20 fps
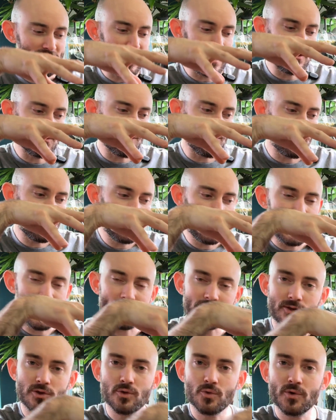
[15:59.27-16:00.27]
that wood
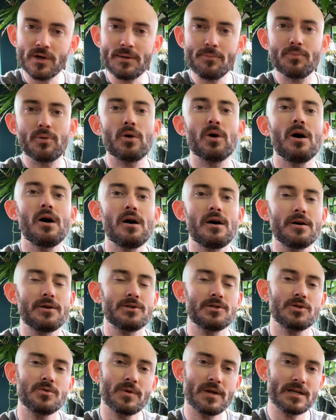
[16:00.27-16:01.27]
had 3
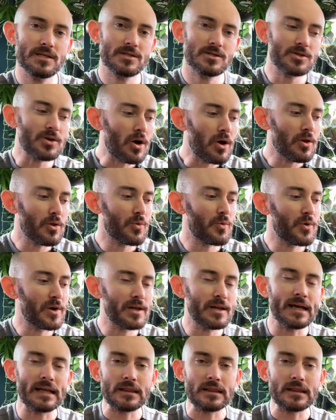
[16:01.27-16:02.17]
prongs. So when I saw the wood and I